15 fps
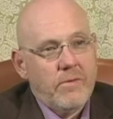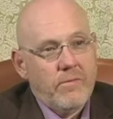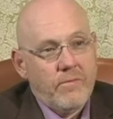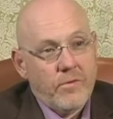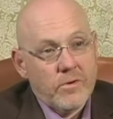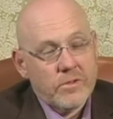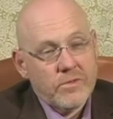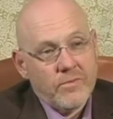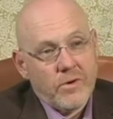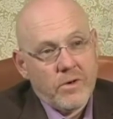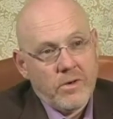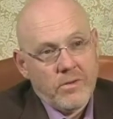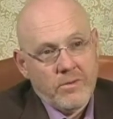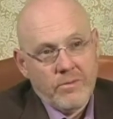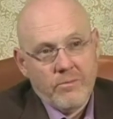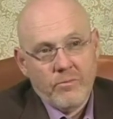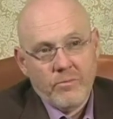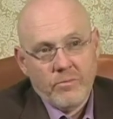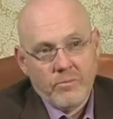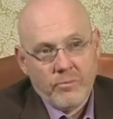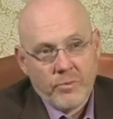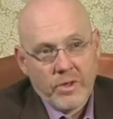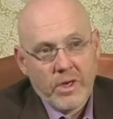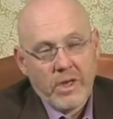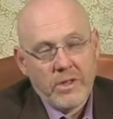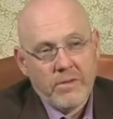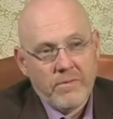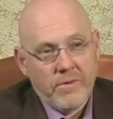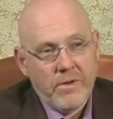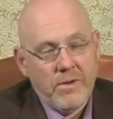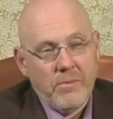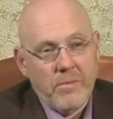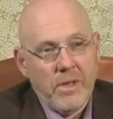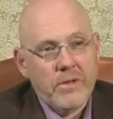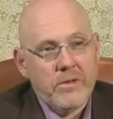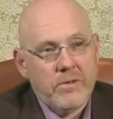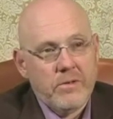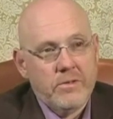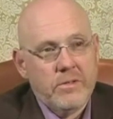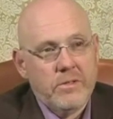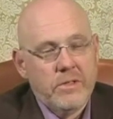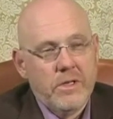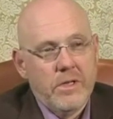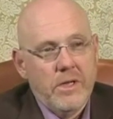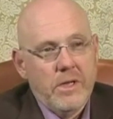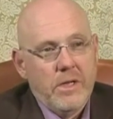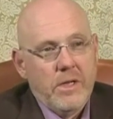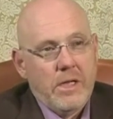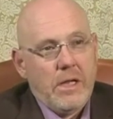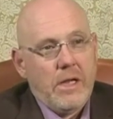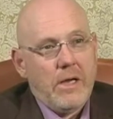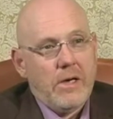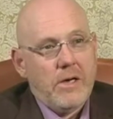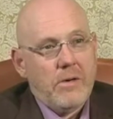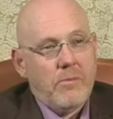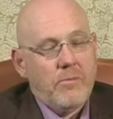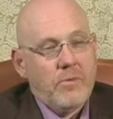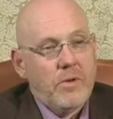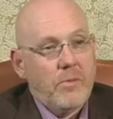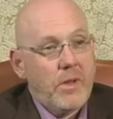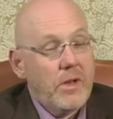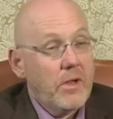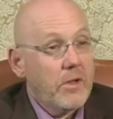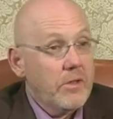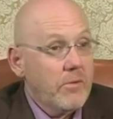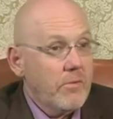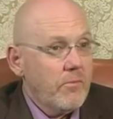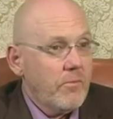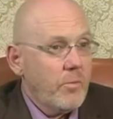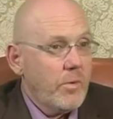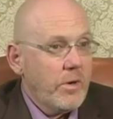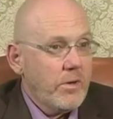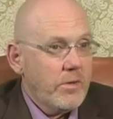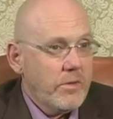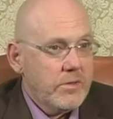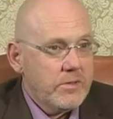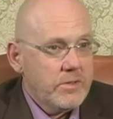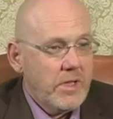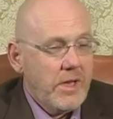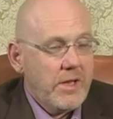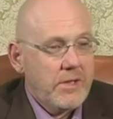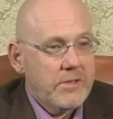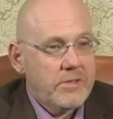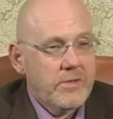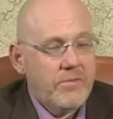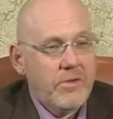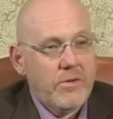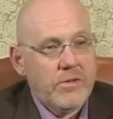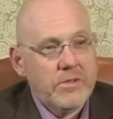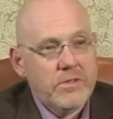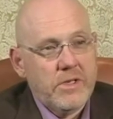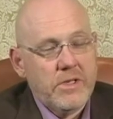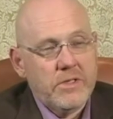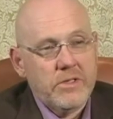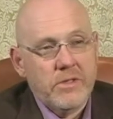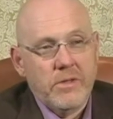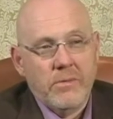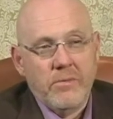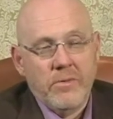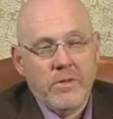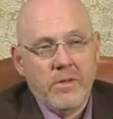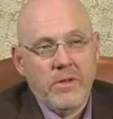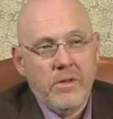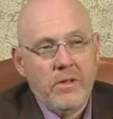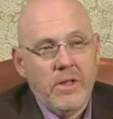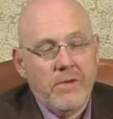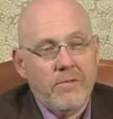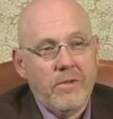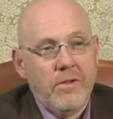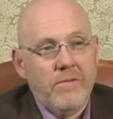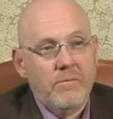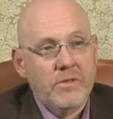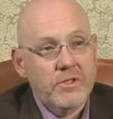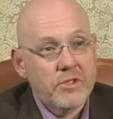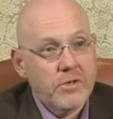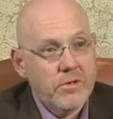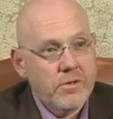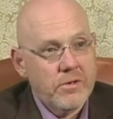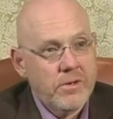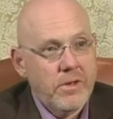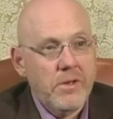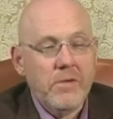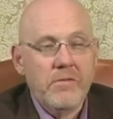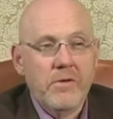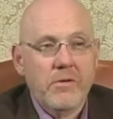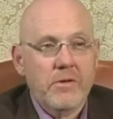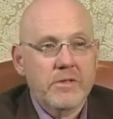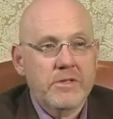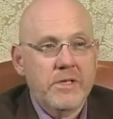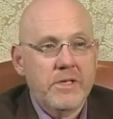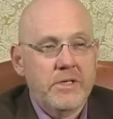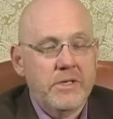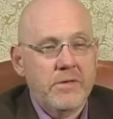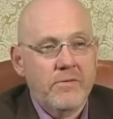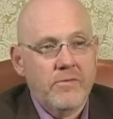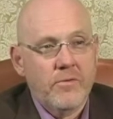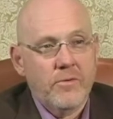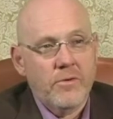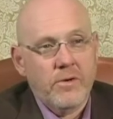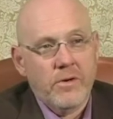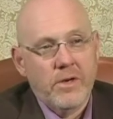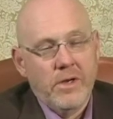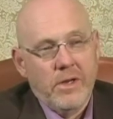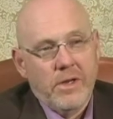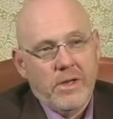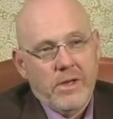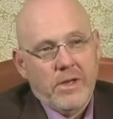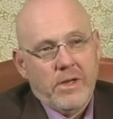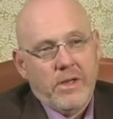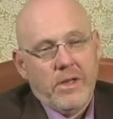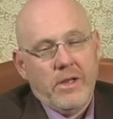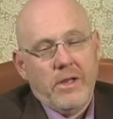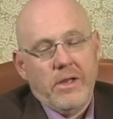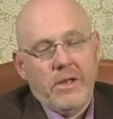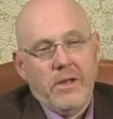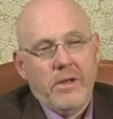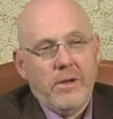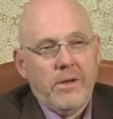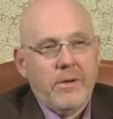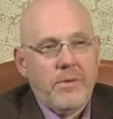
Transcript: first of all, bringing the fundamentals, depending on the status of the organization, the level of maturity of the organization for a